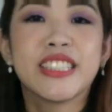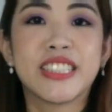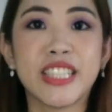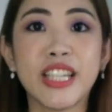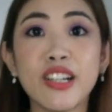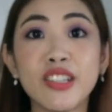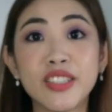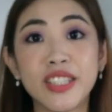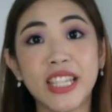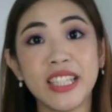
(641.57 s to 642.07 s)

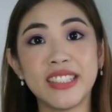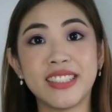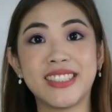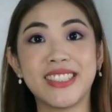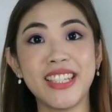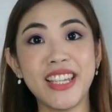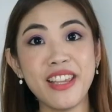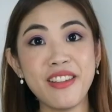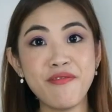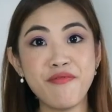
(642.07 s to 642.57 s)
so that's
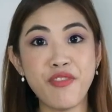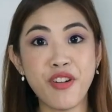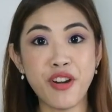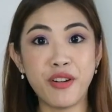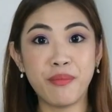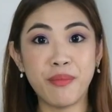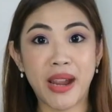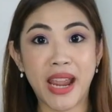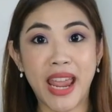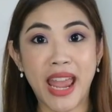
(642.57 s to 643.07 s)
it
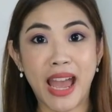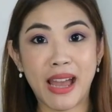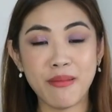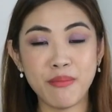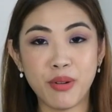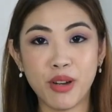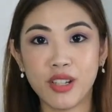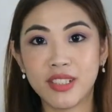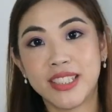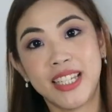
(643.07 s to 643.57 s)
for my
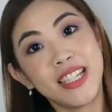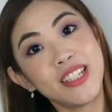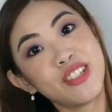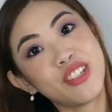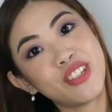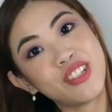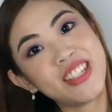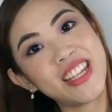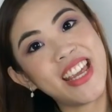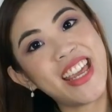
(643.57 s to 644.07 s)
unboxing
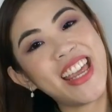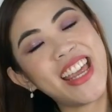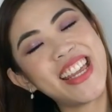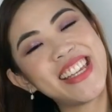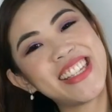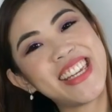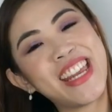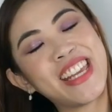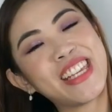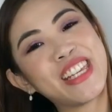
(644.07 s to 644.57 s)

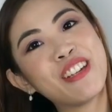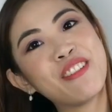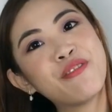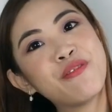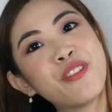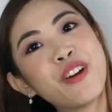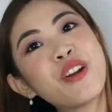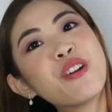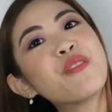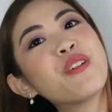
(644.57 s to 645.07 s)
today thank you
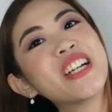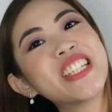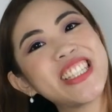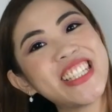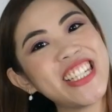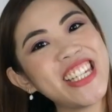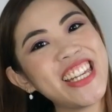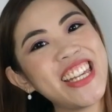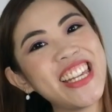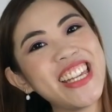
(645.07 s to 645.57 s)
for
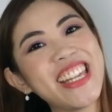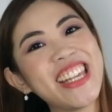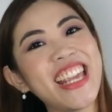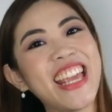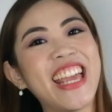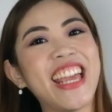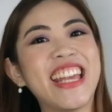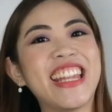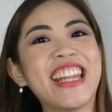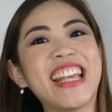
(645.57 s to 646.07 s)
watching
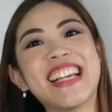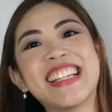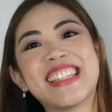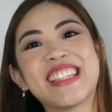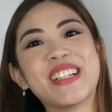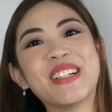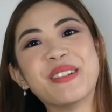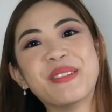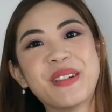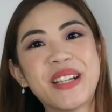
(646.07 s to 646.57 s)
and as
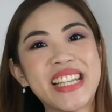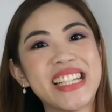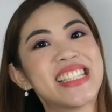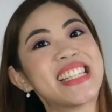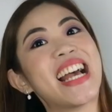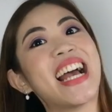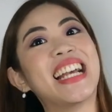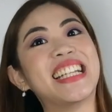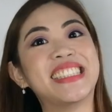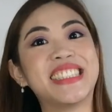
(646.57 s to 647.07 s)
always
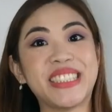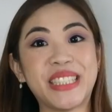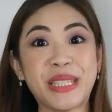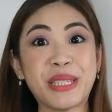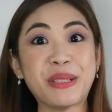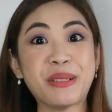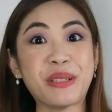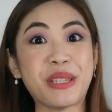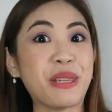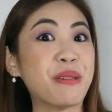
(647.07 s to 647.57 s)
I
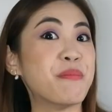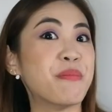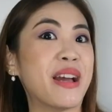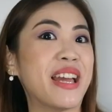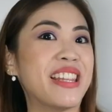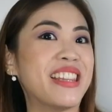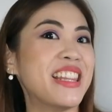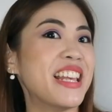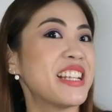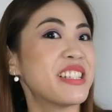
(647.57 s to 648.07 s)
see you in
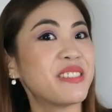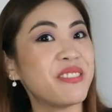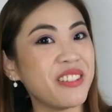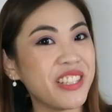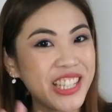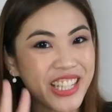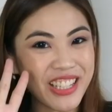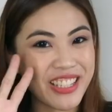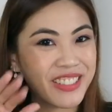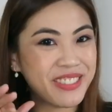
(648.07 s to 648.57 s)
my next
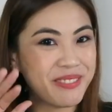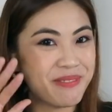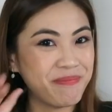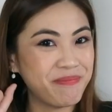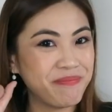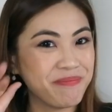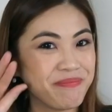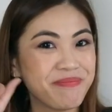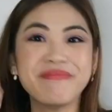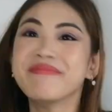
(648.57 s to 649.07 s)
video
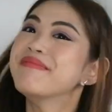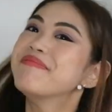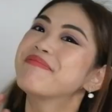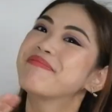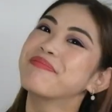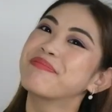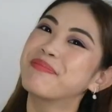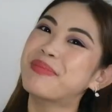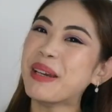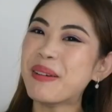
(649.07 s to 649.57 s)

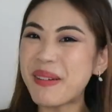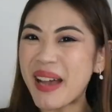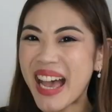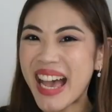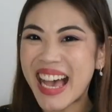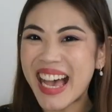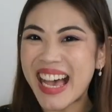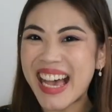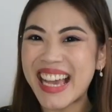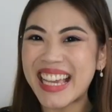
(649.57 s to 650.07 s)
bye
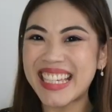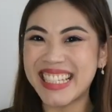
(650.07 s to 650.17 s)
bye